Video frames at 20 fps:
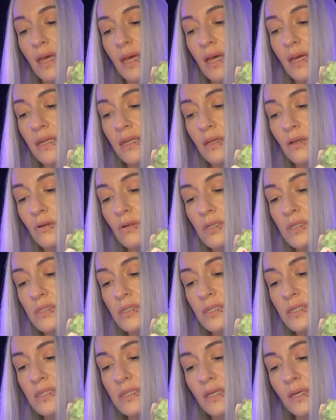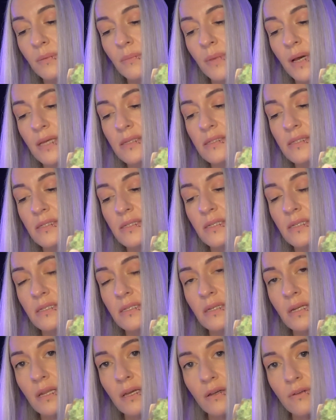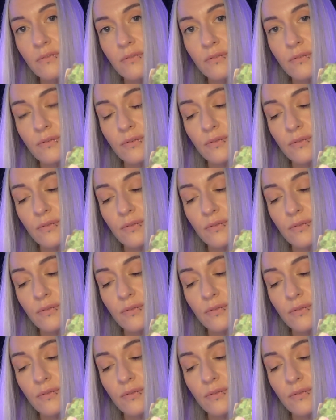and increases the capacity to love.